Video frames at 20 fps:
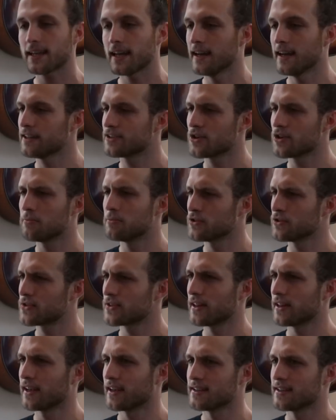it's
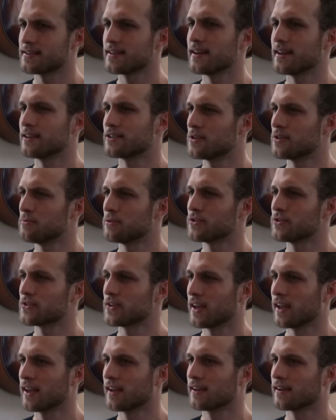almost, like I said, it's almost
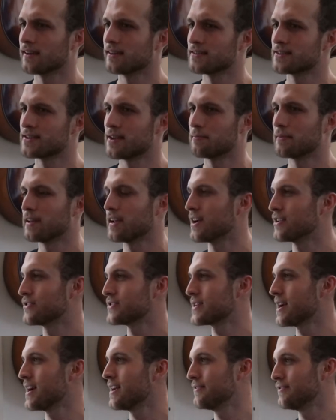like something
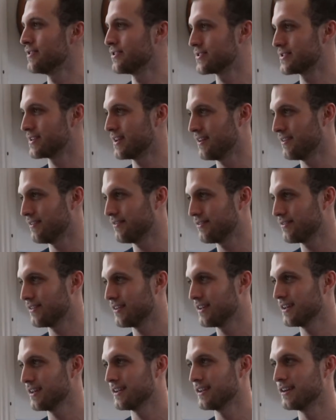outside of yourself.
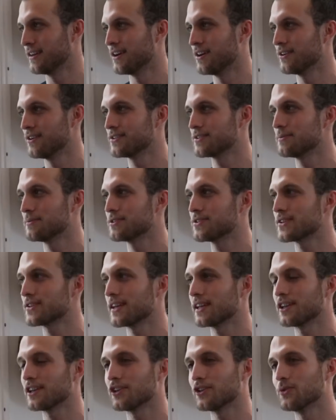You know, it's almost
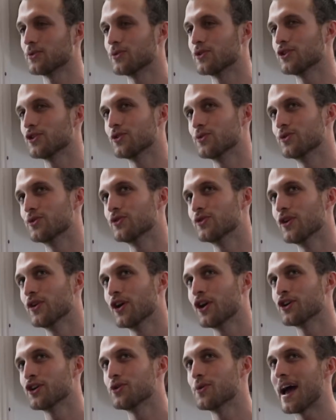like you
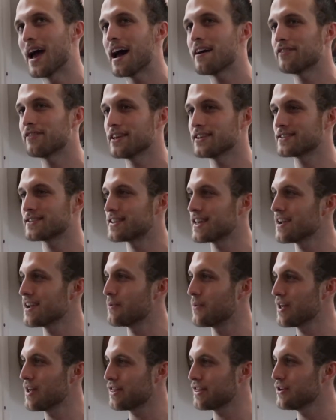have this
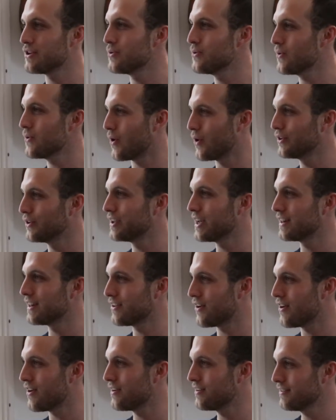thing with you all day
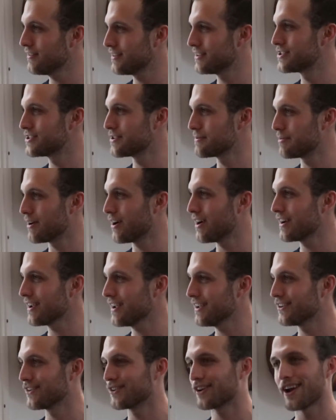long. Yeah. It's your
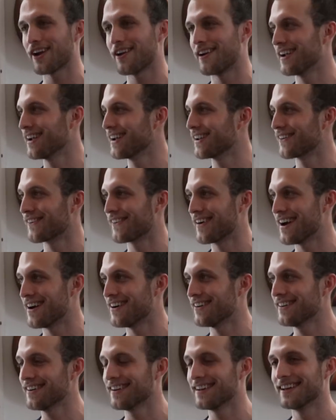body. You're carrying it
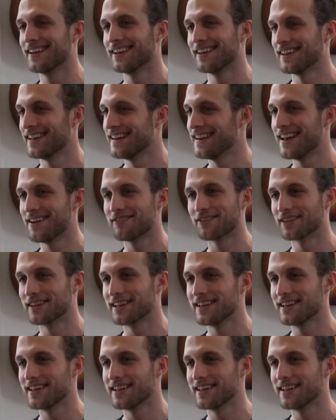around. It never